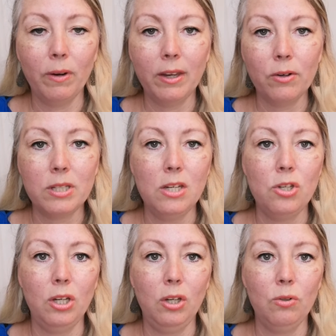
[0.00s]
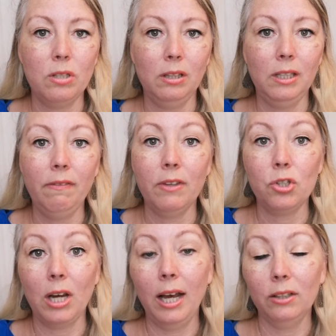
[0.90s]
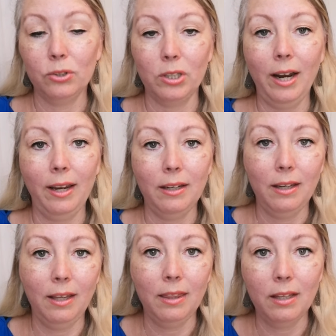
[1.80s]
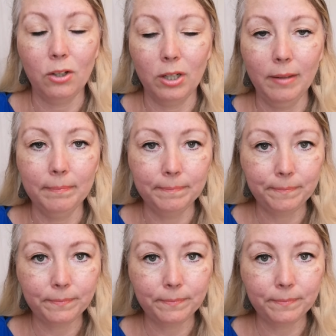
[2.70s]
where they were teaching you to leave the child crying in the crib.